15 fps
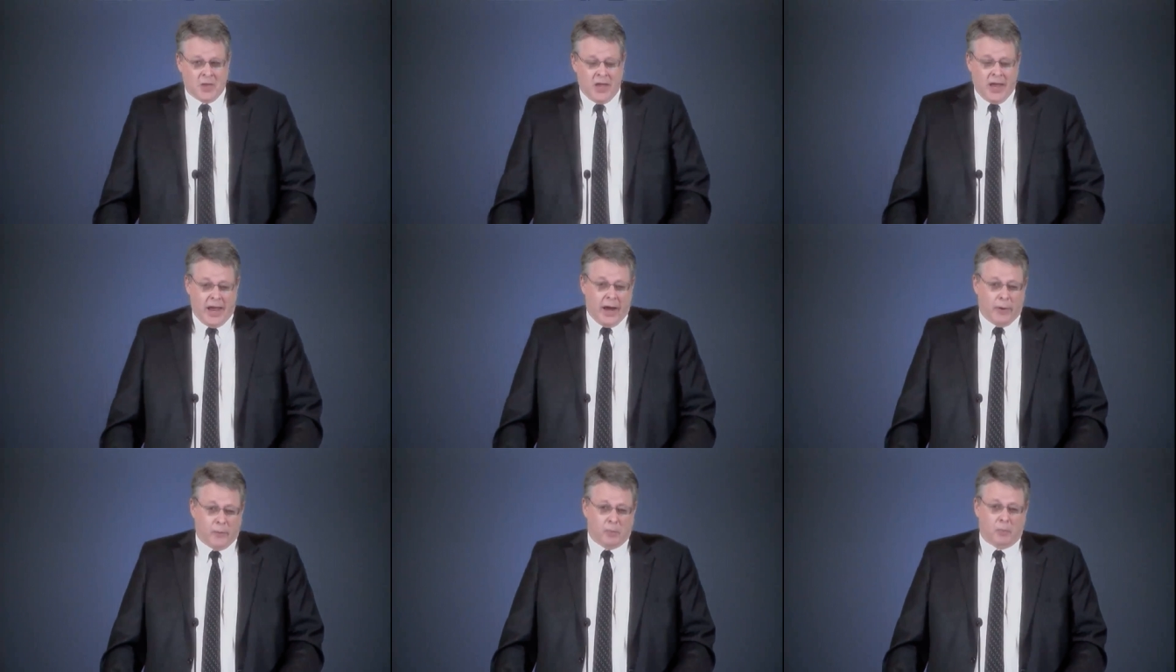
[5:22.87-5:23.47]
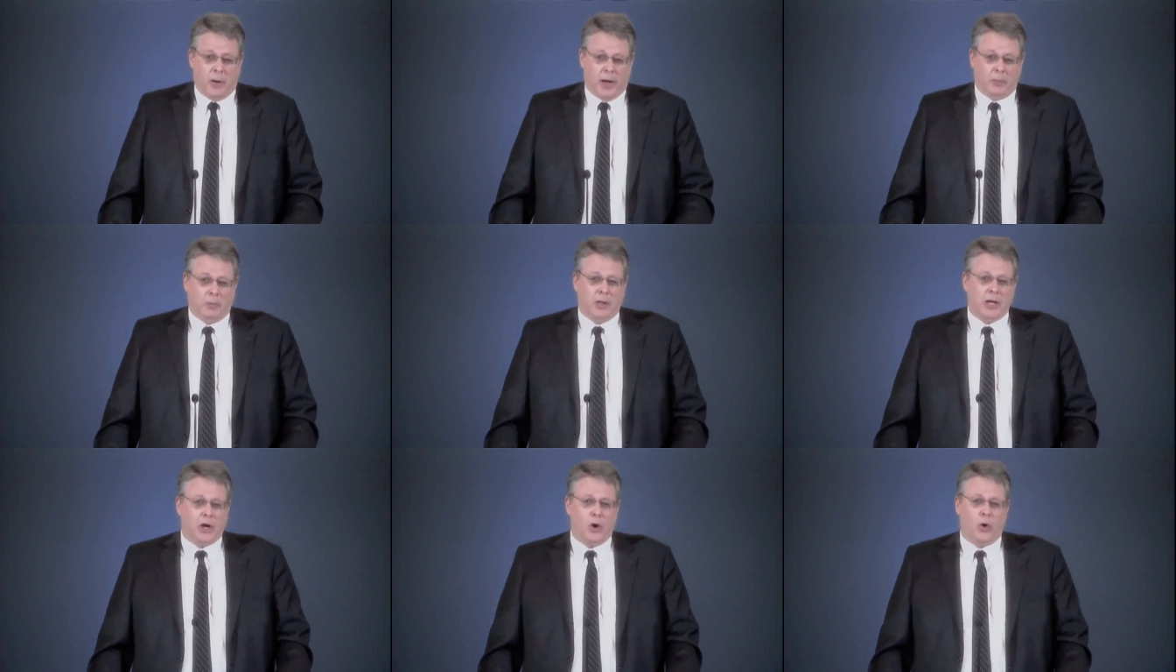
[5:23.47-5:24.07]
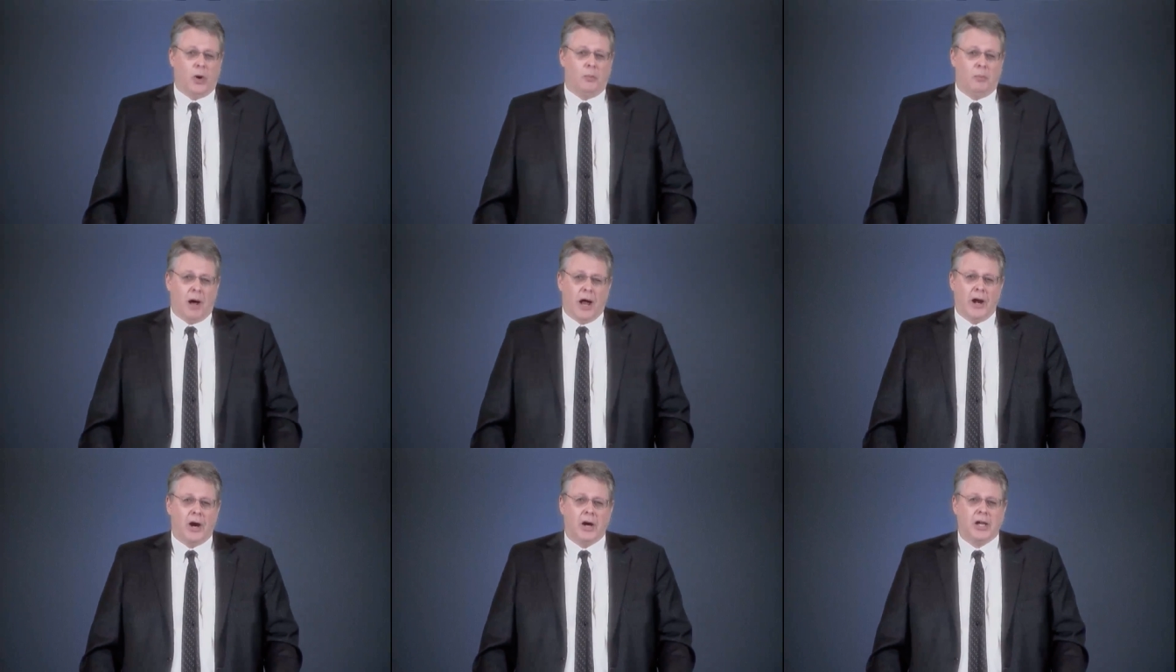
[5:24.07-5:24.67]
A republic or a
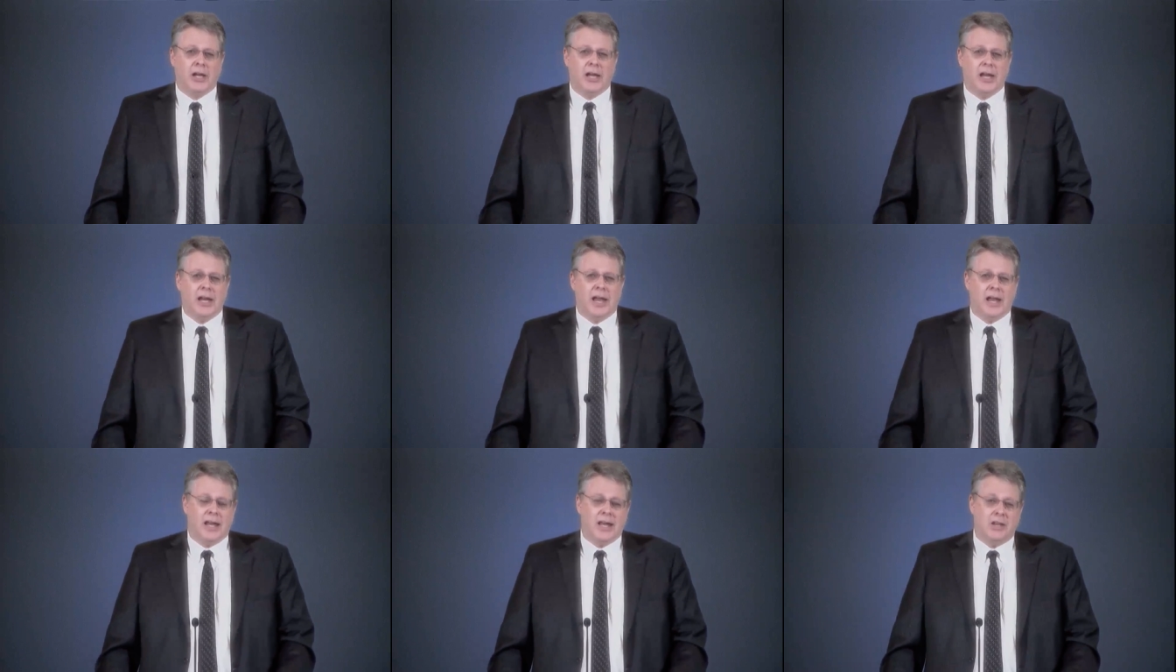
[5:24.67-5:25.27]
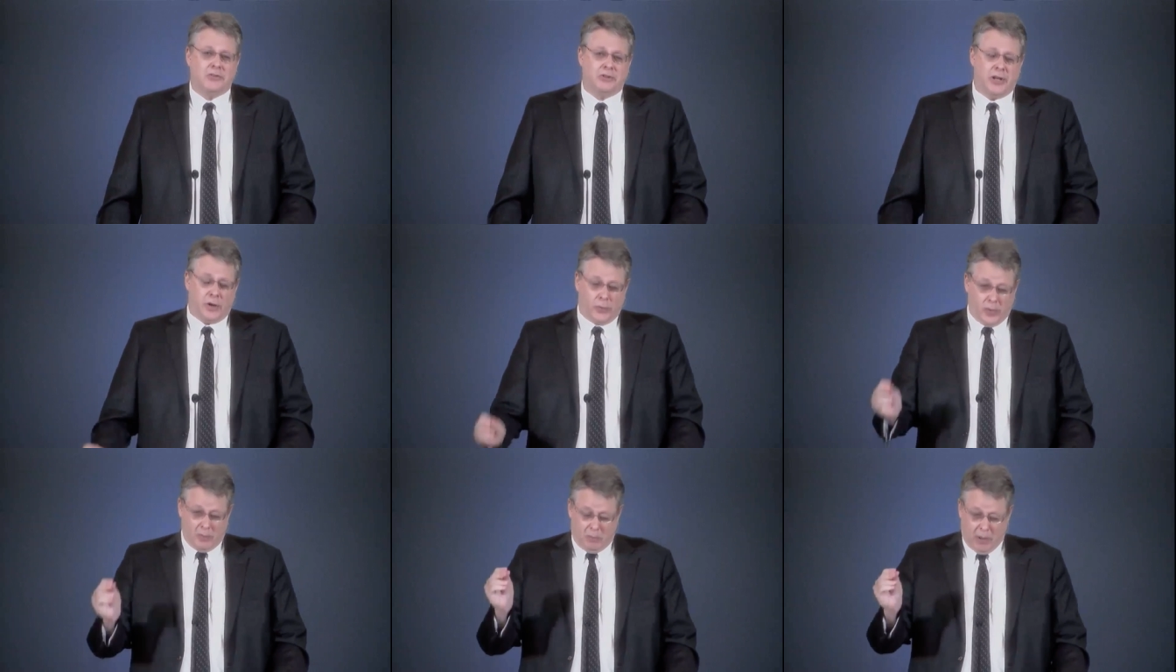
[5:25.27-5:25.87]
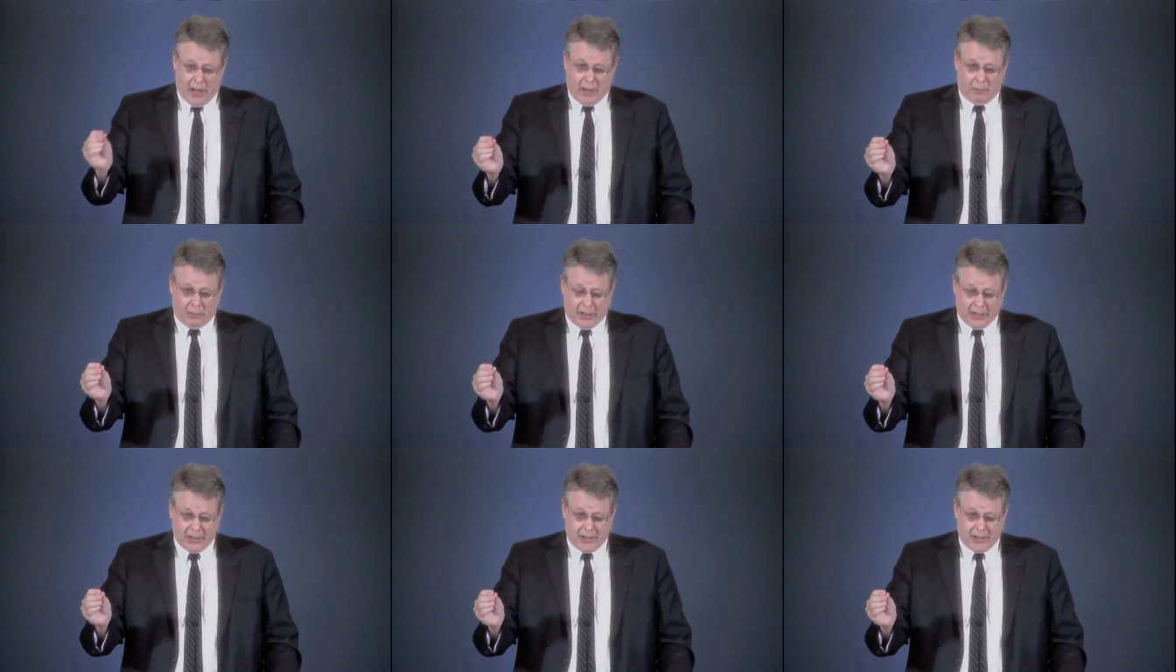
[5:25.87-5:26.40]
monarchy? And he said, a republic.